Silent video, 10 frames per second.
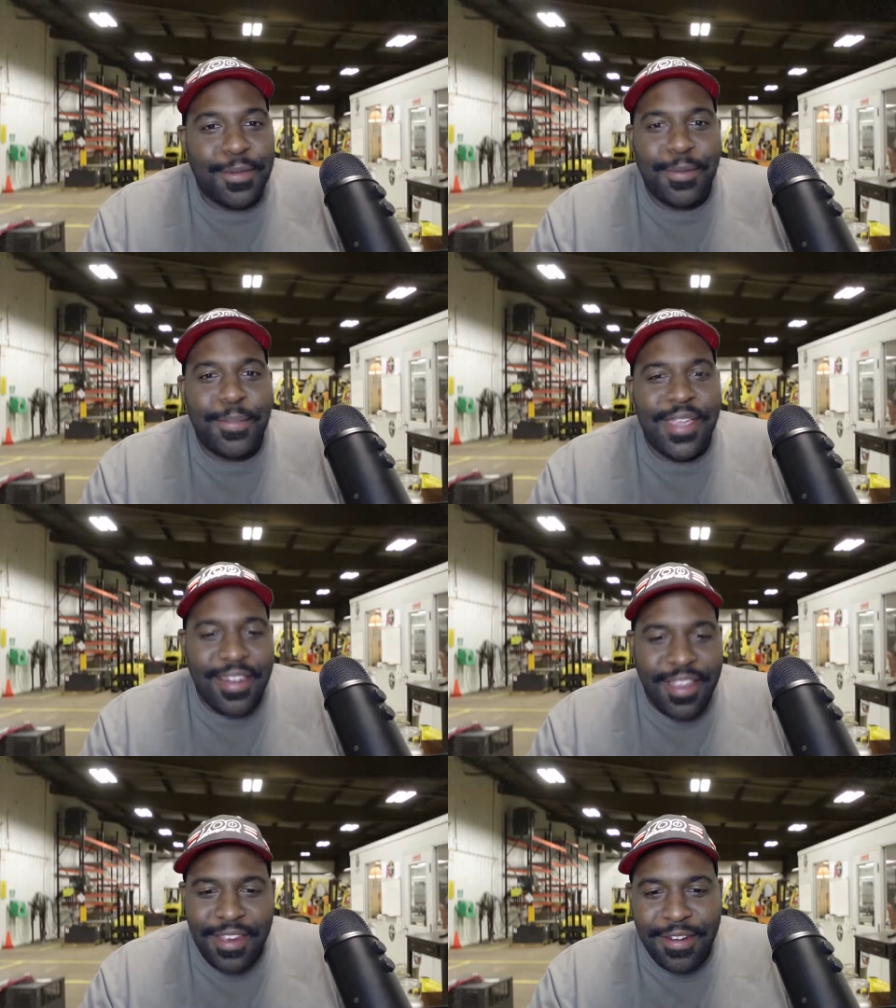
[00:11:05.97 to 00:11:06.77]

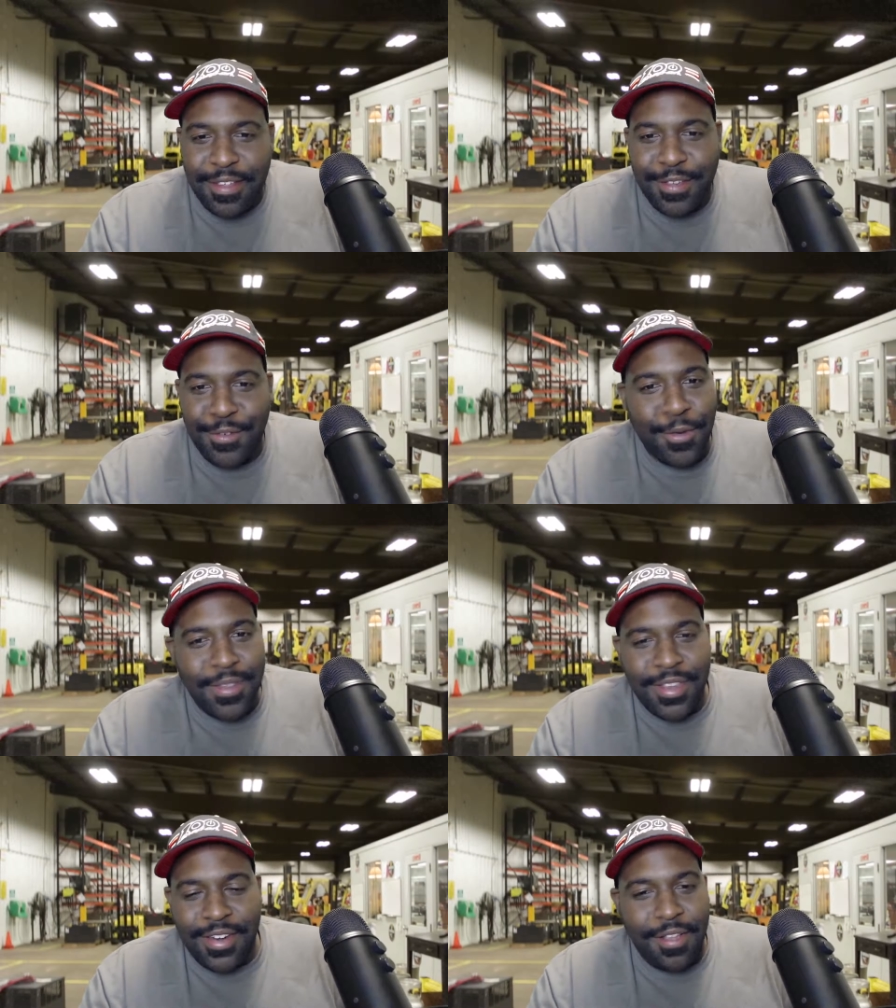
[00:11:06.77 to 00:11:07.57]
being here,
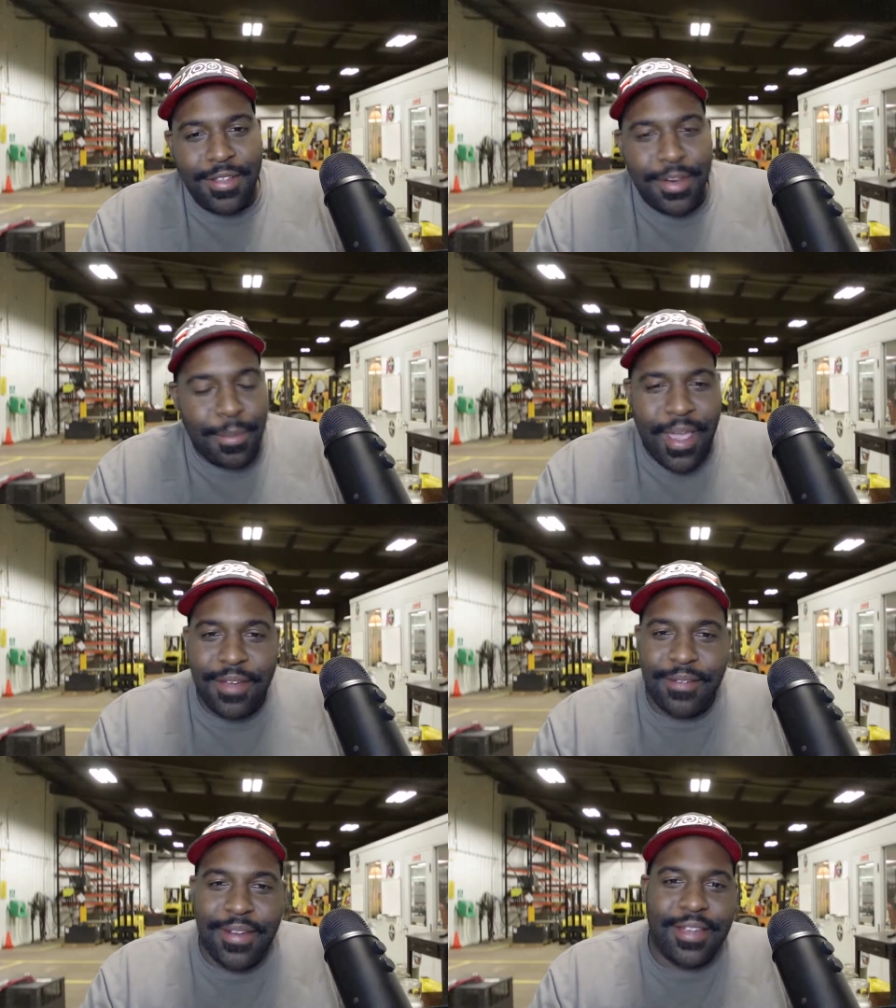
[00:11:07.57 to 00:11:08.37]
controlling it all in the
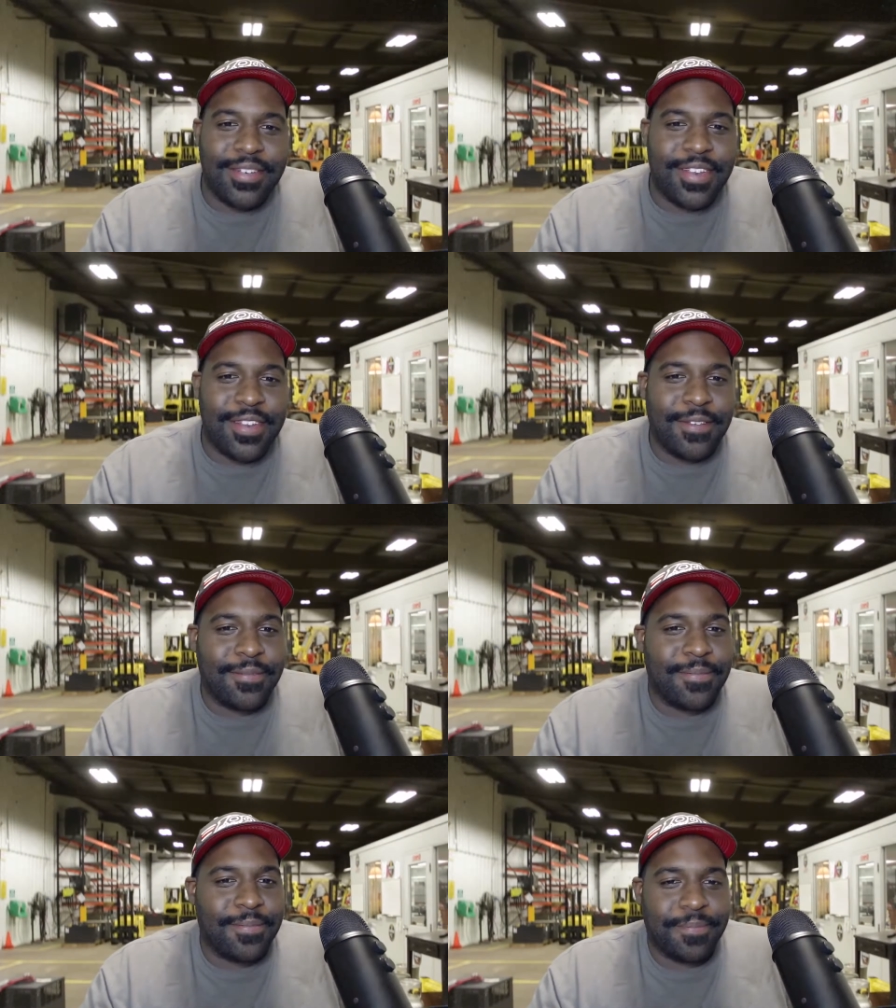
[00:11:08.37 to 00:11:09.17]
background, you know.